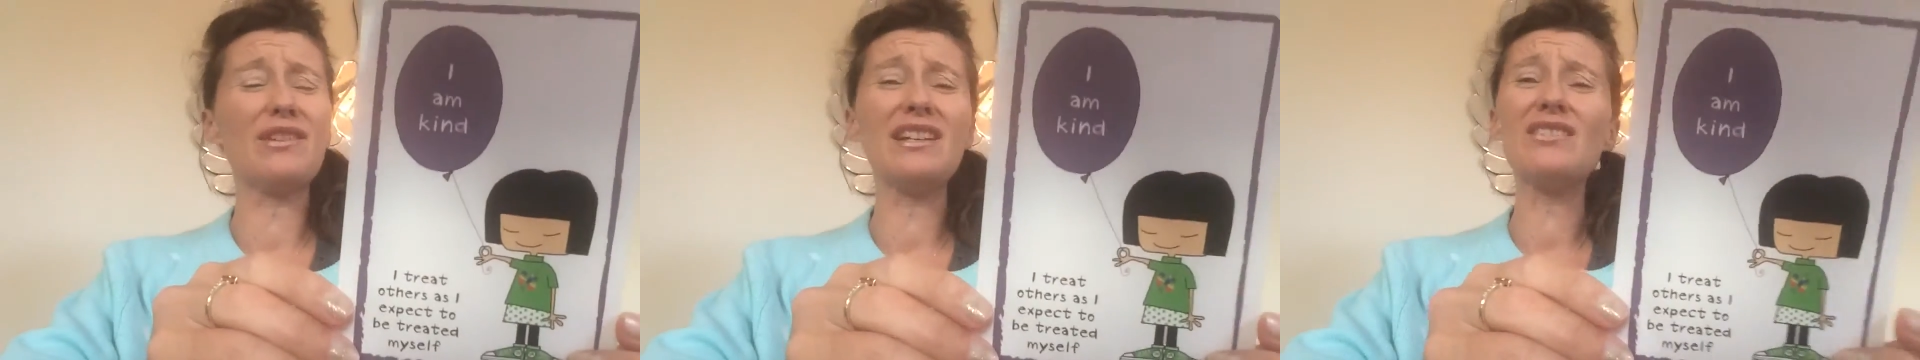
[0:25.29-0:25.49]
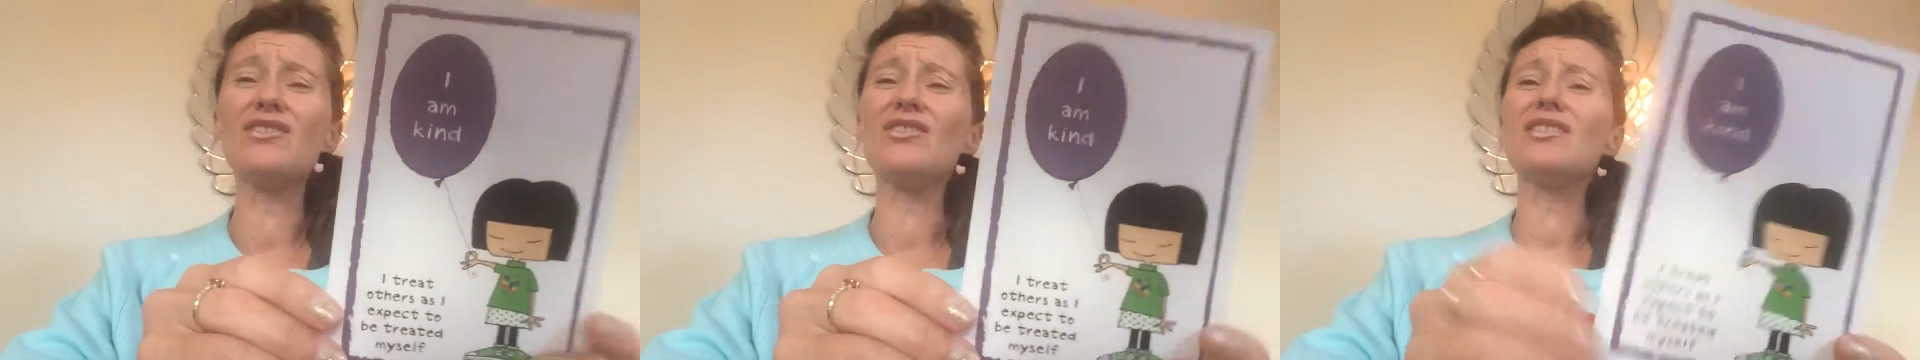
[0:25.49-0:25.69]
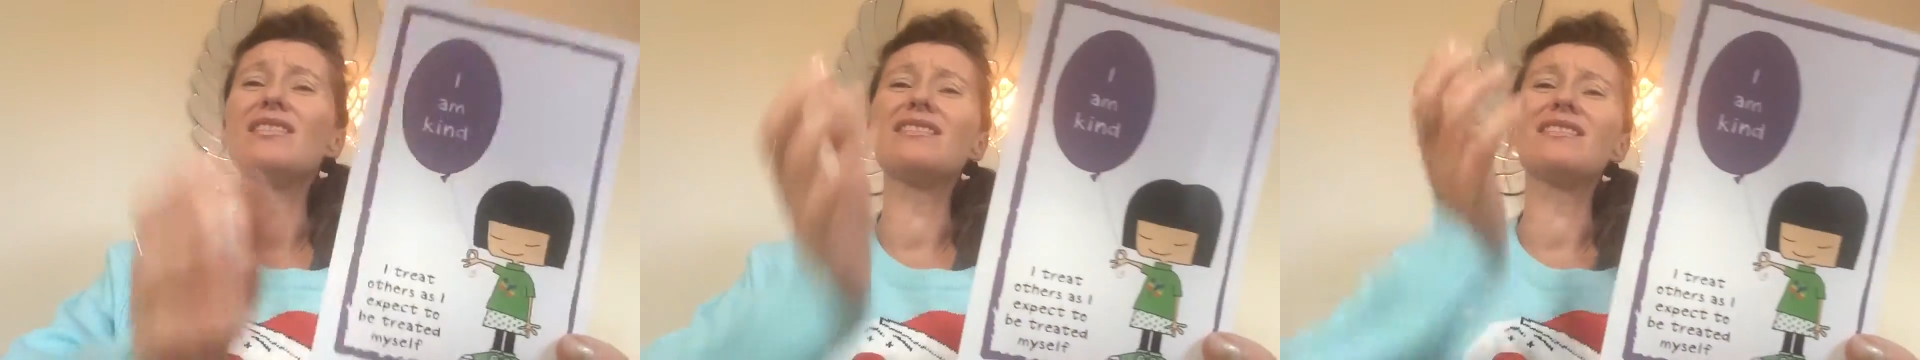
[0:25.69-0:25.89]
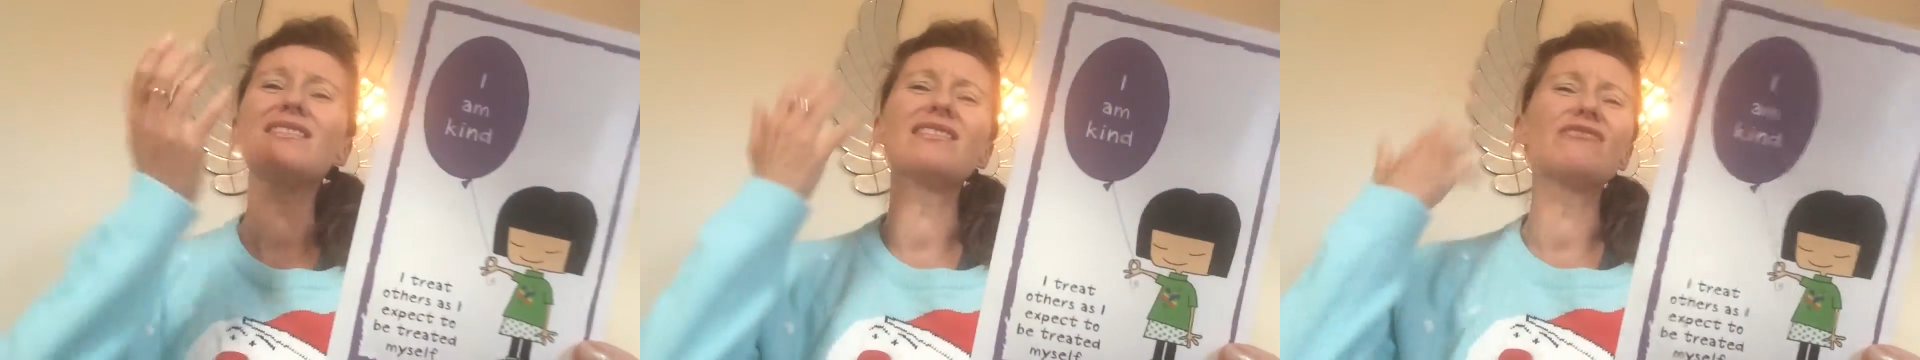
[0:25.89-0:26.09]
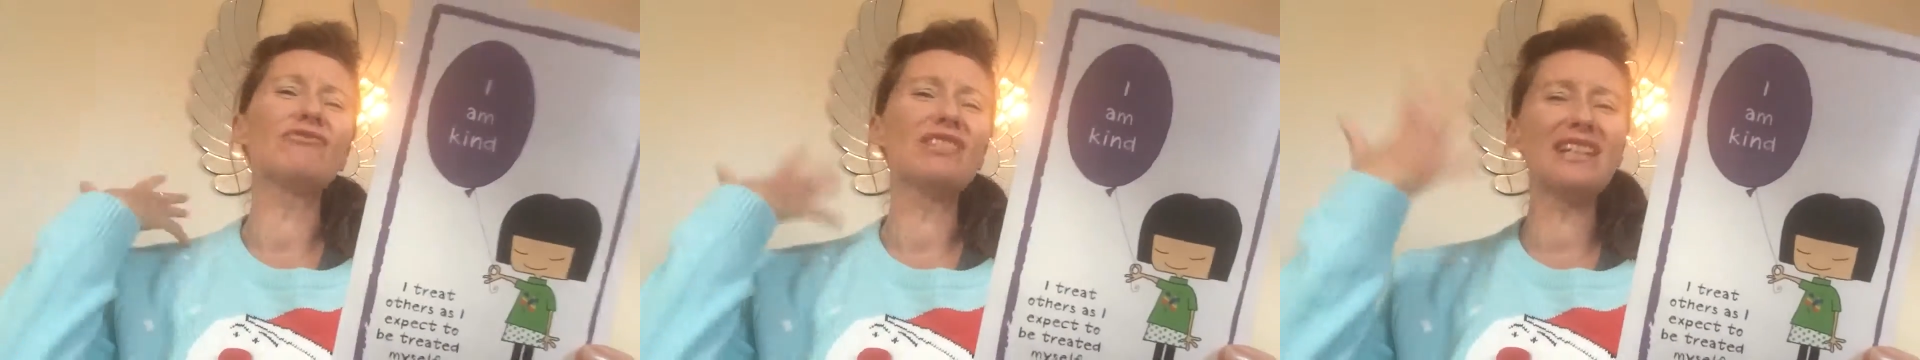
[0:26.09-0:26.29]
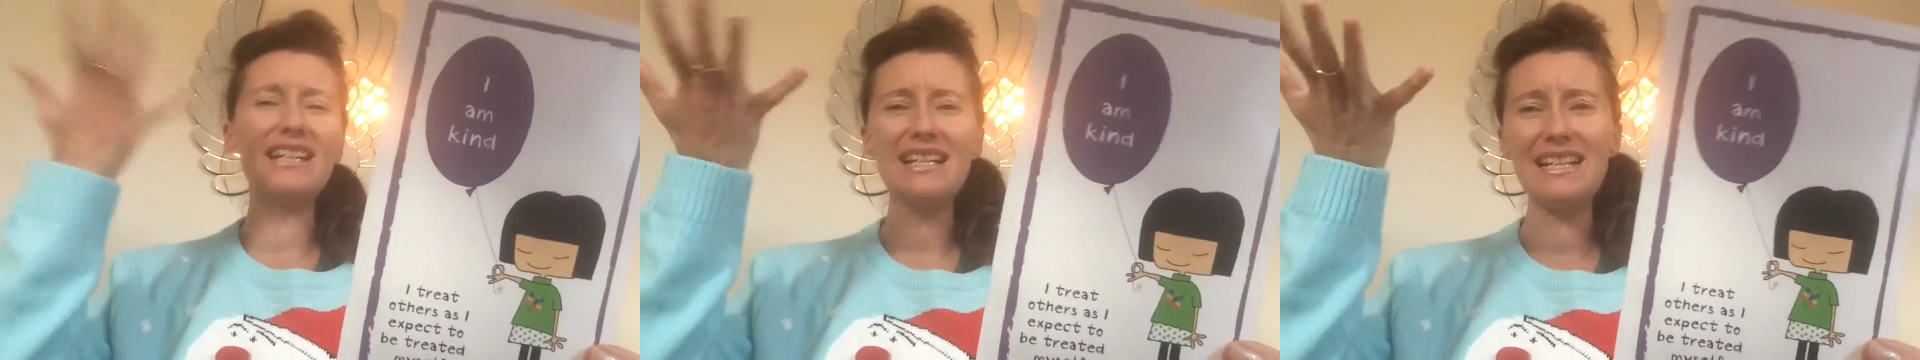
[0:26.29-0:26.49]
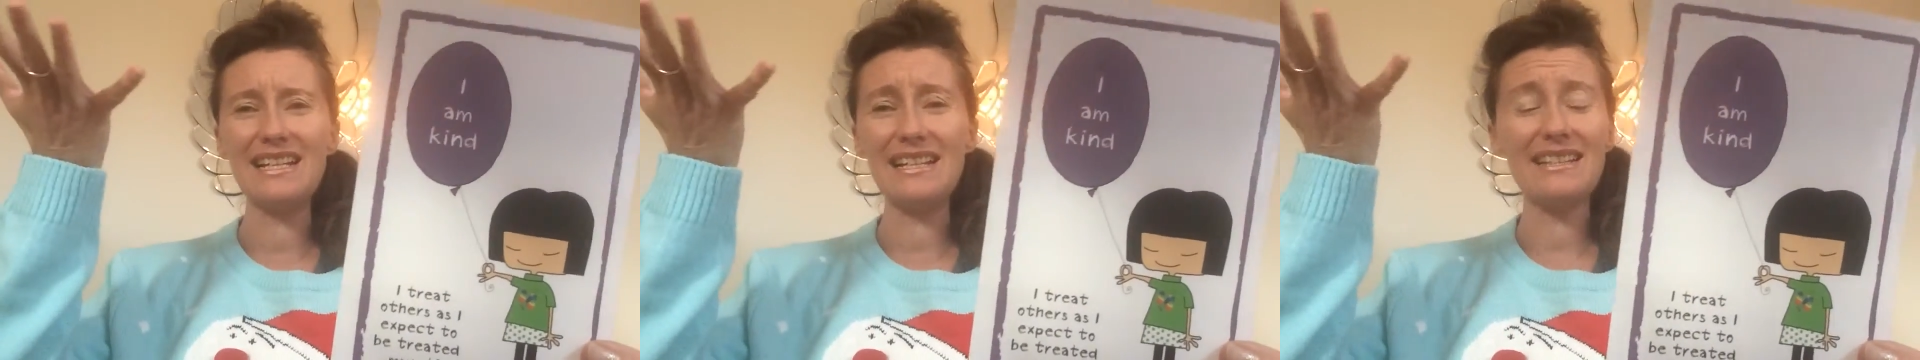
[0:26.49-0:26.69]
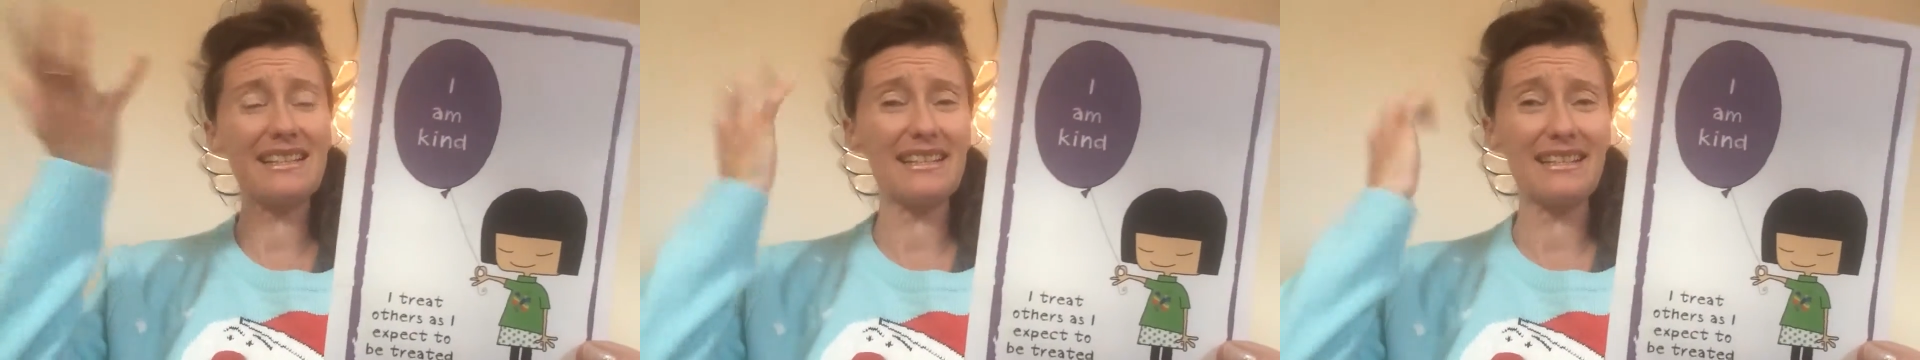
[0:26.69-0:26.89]
It's just, it
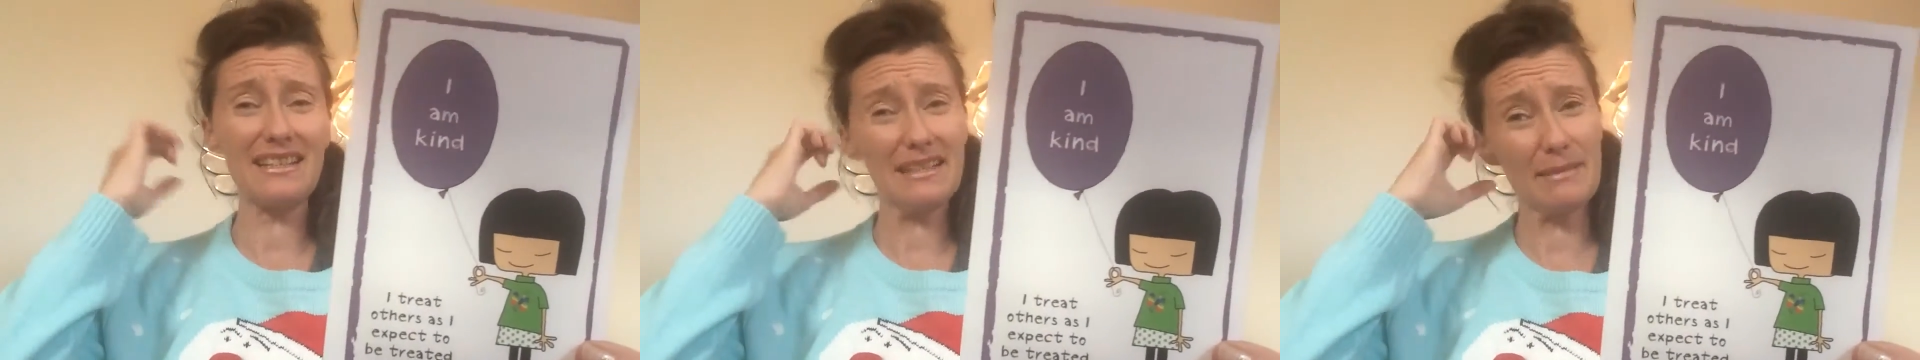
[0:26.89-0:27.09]
really is in the